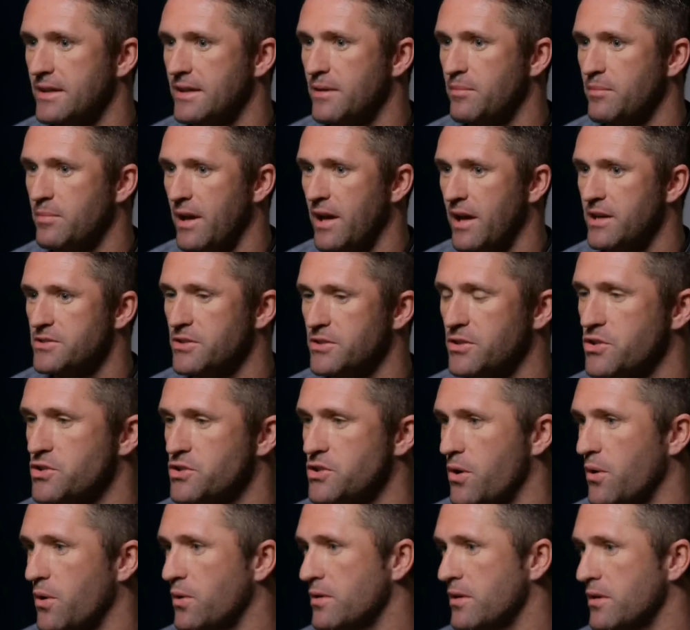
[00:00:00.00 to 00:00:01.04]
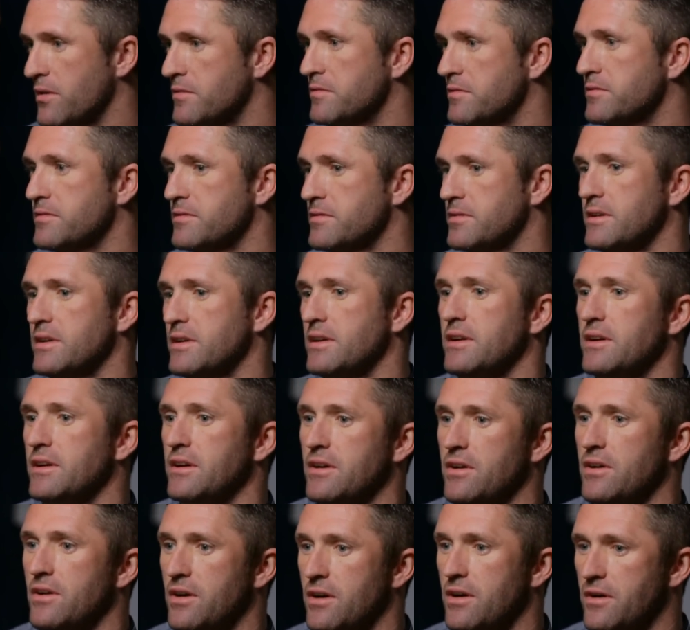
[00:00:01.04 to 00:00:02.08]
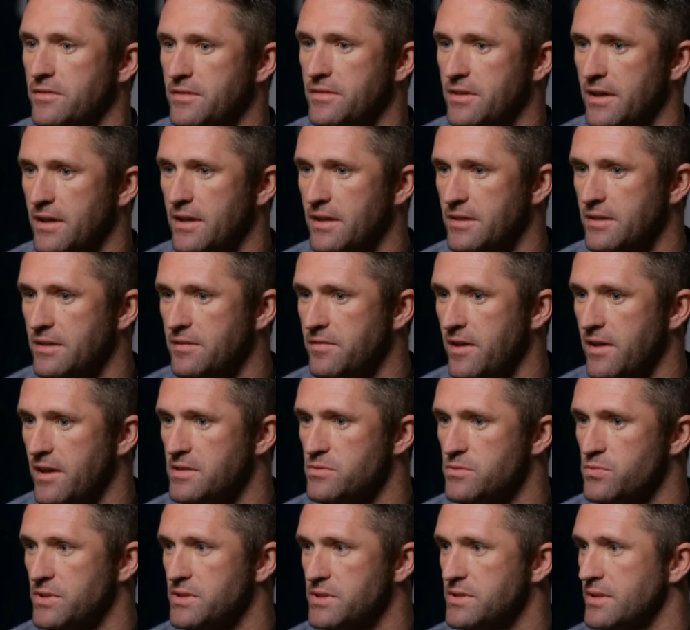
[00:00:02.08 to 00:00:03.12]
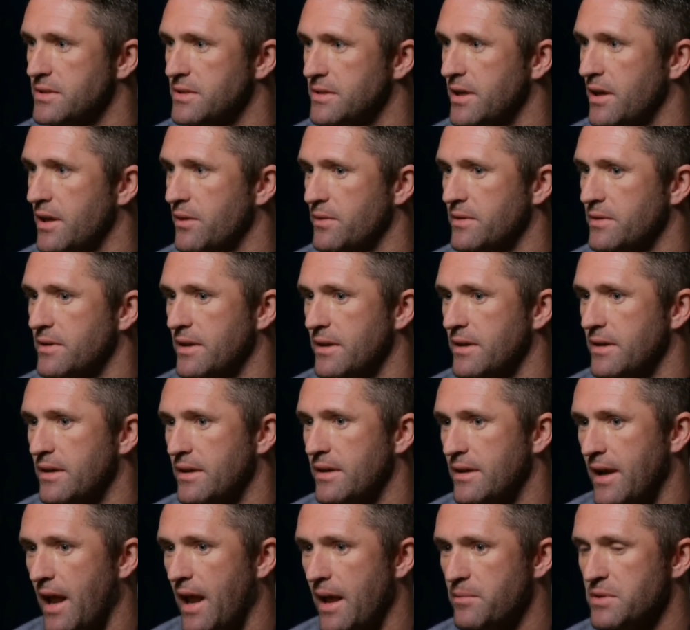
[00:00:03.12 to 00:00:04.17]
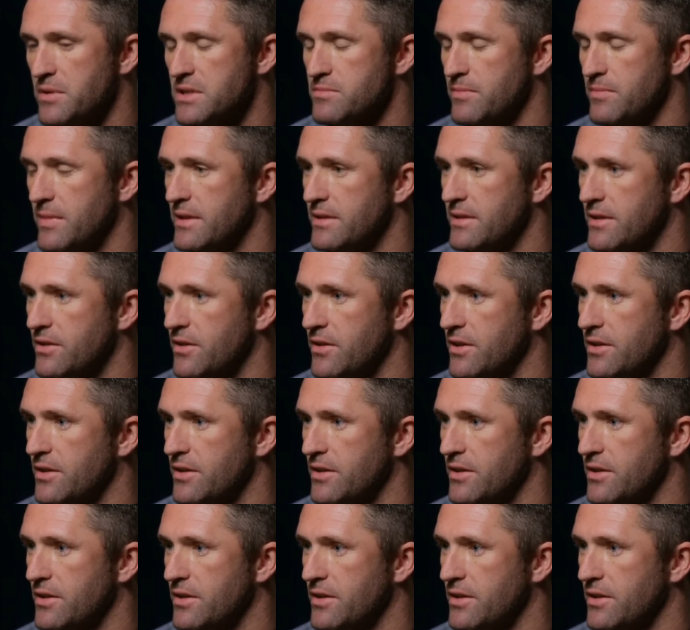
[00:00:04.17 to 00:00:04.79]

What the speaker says: He plays on the shoulder of the defence, which, you know, enables me to